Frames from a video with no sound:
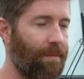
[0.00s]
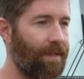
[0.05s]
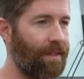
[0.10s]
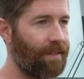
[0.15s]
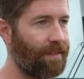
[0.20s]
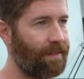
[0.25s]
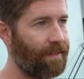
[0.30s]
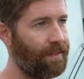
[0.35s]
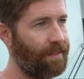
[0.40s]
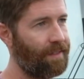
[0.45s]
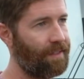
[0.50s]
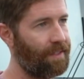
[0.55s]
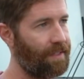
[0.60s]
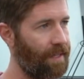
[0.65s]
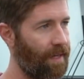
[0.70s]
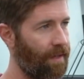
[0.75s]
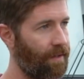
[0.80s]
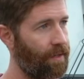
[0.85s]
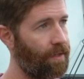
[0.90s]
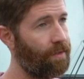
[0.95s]
but uh,
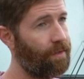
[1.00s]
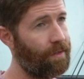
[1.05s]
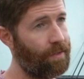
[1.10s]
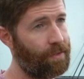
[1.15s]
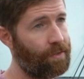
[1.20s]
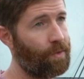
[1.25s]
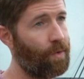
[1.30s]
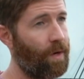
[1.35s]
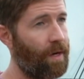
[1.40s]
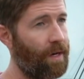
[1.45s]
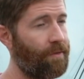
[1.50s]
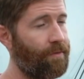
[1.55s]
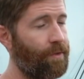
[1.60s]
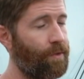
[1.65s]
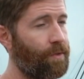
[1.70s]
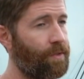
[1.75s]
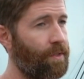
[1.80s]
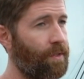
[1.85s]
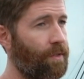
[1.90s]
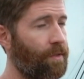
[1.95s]
yeah, there, there's quite a
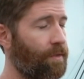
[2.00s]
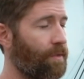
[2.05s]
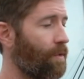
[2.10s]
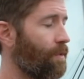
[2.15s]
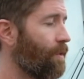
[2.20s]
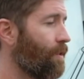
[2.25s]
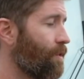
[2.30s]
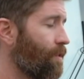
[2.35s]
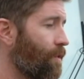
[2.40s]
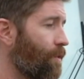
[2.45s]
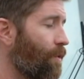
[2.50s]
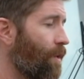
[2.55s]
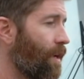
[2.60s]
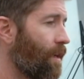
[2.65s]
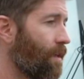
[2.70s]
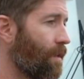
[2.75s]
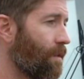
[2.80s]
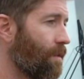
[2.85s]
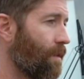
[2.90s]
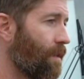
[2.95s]
few songs on this new
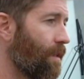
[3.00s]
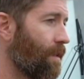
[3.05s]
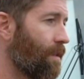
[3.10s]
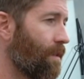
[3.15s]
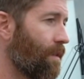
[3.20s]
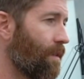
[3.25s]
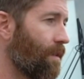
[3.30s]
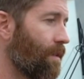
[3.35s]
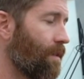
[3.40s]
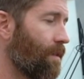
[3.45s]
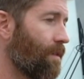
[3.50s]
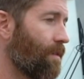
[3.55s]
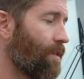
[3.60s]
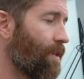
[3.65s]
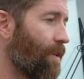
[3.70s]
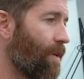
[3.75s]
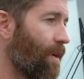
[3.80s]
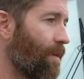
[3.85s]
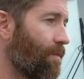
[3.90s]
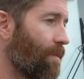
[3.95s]
record that uh,
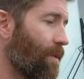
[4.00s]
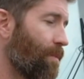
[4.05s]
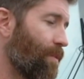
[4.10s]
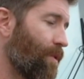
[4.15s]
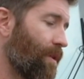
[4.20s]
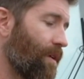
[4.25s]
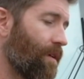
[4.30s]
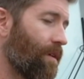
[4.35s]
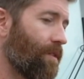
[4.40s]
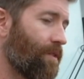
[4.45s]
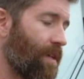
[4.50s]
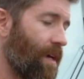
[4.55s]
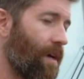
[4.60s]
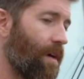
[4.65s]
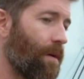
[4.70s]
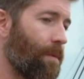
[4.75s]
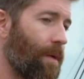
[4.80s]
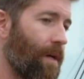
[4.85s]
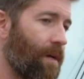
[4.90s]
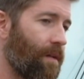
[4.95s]
you know I'm pretty
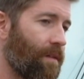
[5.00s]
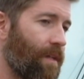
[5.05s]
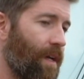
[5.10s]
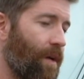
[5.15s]
excited about.